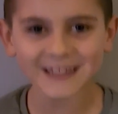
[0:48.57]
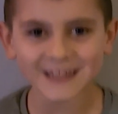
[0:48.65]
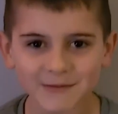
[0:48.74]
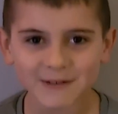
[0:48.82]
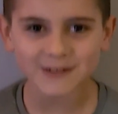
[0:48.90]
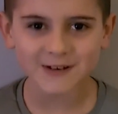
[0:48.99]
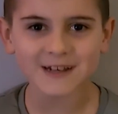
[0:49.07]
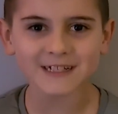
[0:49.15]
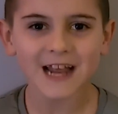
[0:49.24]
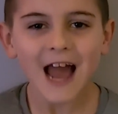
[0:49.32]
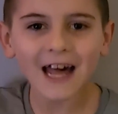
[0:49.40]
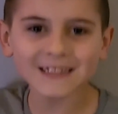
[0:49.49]
I love you,
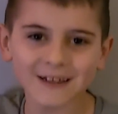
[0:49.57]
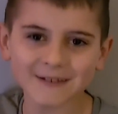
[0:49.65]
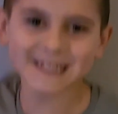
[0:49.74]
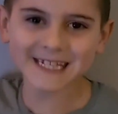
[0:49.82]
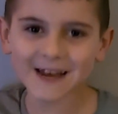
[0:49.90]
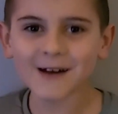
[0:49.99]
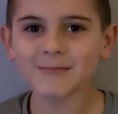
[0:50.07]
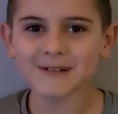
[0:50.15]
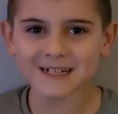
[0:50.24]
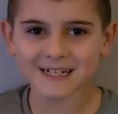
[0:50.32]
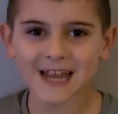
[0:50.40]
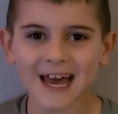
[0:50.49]
Trace. I love you so
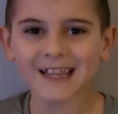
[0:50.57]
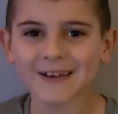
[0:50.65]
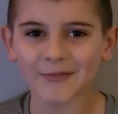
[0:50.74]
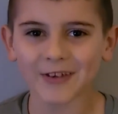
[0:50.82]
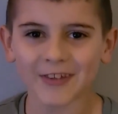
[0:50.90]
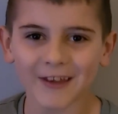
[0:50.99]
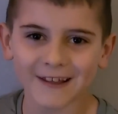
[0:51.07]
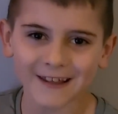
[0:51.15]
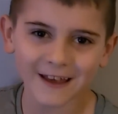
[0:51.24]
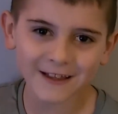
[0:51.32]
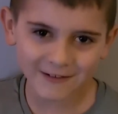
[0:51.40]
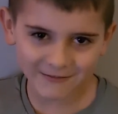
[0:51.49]
much. I love you,
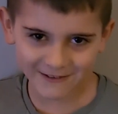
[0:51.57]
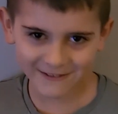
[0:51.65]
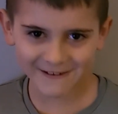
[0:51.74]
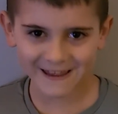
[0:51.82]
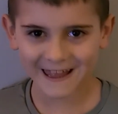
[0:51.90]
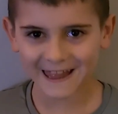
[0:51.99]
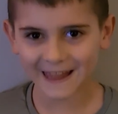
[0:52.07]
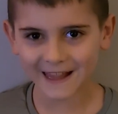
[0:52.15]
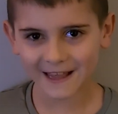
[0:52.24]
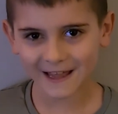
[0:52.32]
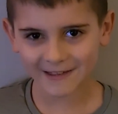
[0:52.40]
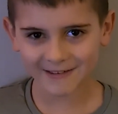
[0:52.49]
Trace. I love you, Trace.
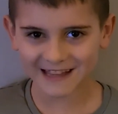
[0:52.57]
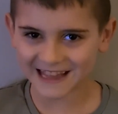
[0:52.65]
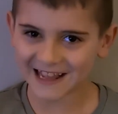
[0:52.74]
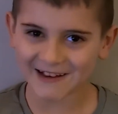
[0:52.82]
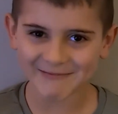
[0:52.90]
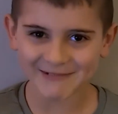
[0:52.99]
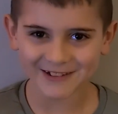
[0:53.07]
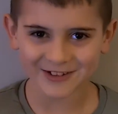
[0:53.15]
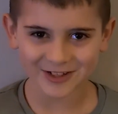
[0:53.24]
I love you so much.